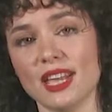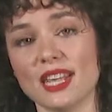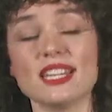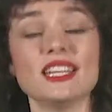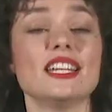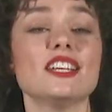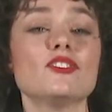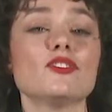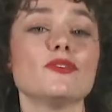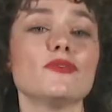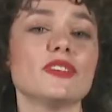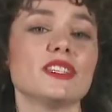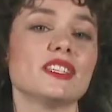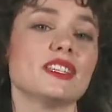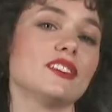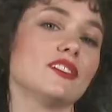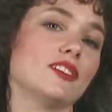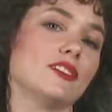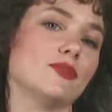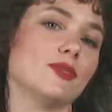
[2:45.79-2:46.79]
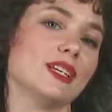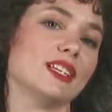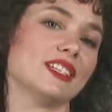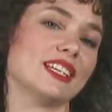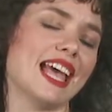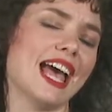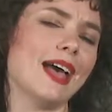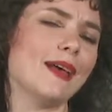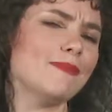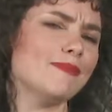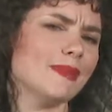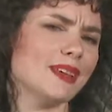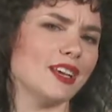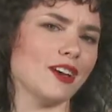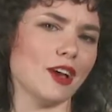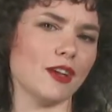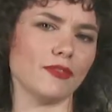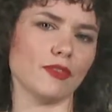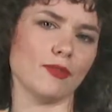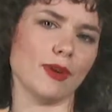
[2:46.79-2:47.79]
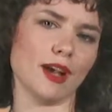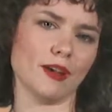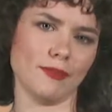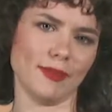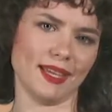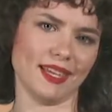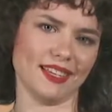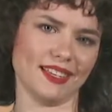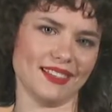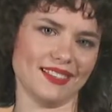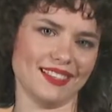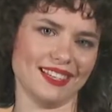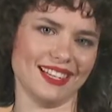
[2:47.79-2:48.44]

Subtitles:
An initial visit to Twitch can be overwhelming.